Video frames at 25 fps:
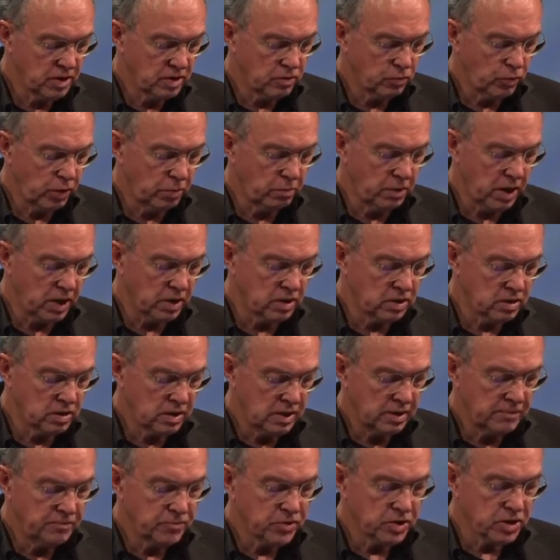we make
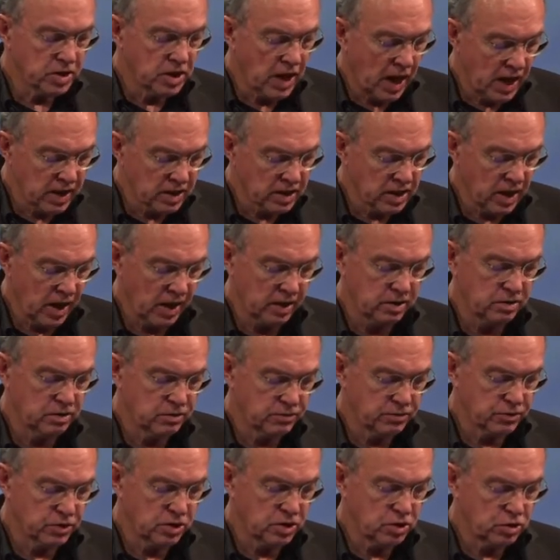guidelines
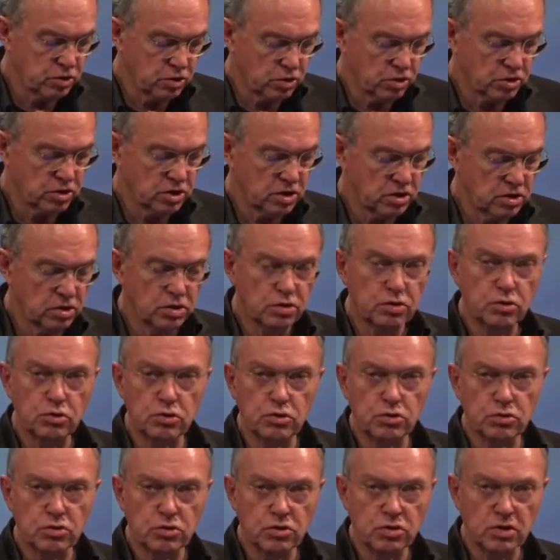for research
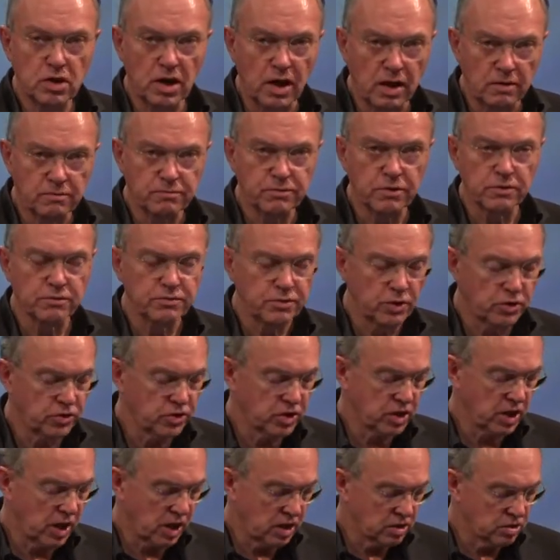institutes and for
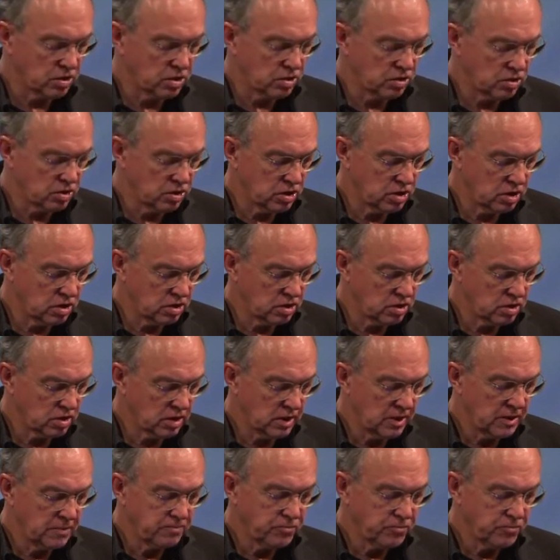funding agencies